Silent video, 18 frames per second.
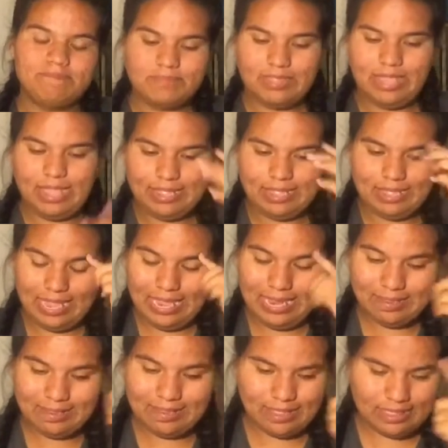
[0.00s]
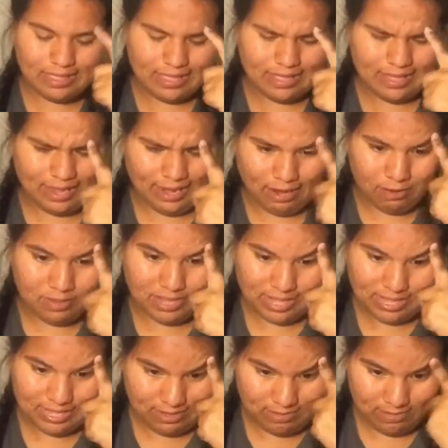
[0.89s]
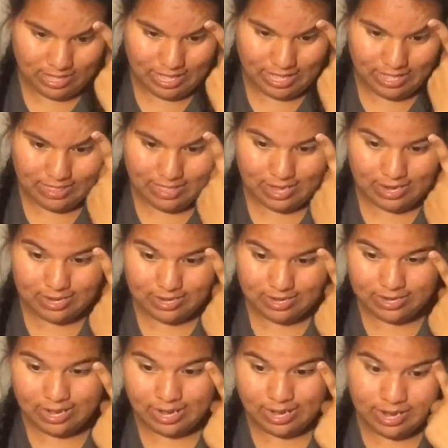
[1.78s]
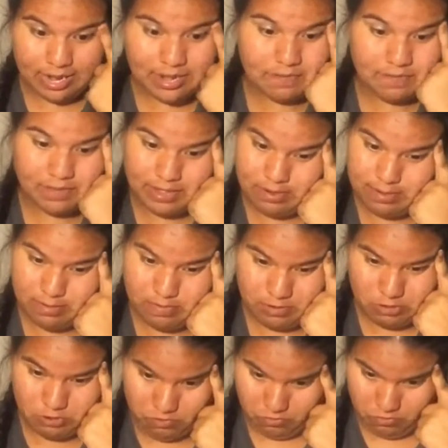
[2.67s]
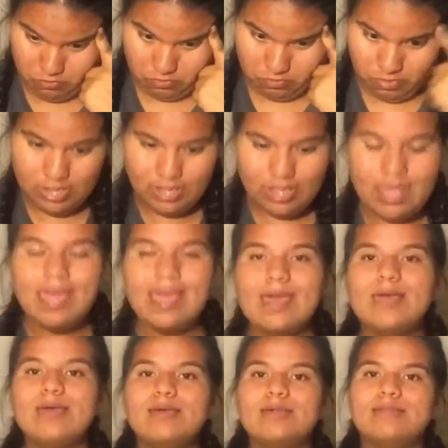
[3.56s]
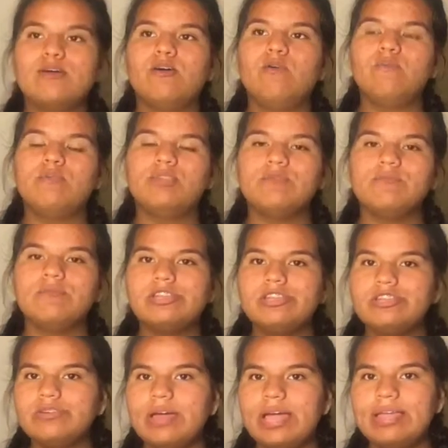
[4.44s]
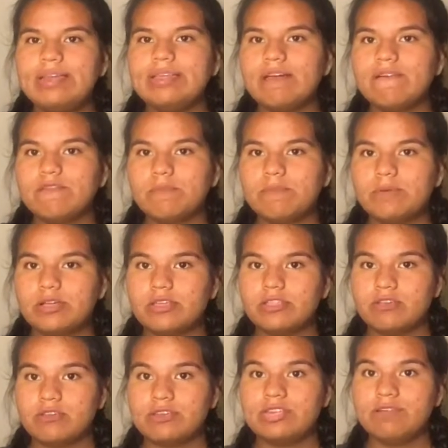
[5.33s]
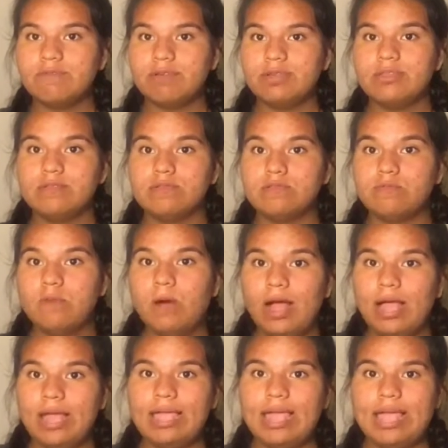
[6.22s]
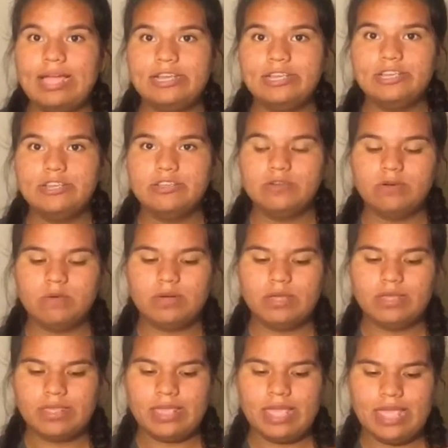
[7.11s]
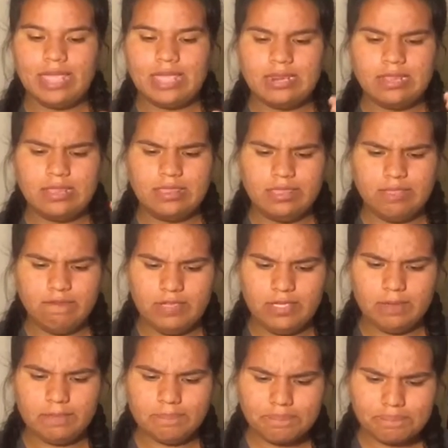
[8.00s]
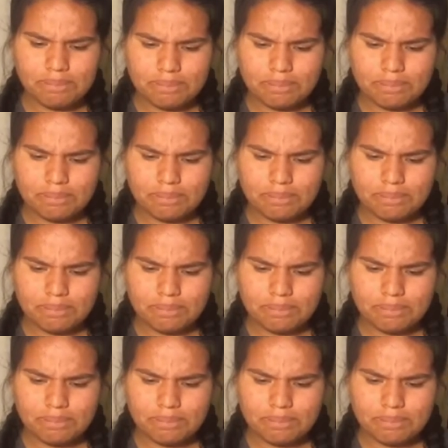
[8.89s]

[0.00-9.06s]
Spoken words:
like instantly, like I was like, okay, that kind of has to be true. So the original ending of the book 13 Reasons Why had to do with Hannah living.